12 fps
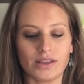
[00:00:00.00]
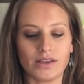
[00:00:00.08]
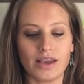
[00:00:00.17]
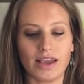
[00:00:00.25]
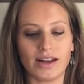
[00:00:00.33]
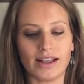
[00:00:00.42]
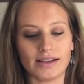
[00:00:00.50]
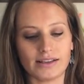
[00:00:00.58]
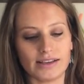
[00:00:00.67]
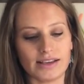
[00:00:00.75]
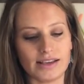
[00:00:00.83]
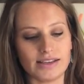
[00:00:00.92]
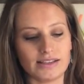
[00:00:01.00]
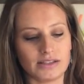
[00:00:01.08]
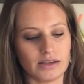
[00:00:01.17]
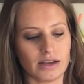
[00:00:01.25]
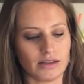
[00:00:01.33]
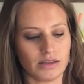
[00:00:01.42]
it
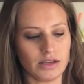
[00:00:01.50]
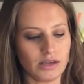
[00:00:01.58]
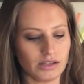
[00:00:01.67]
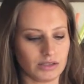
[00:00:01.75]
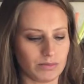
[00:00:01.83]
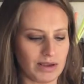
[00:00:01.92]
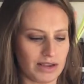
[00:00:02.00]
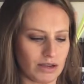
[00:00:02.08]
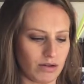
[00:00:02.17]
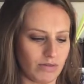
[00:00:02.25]
is, I think it's made out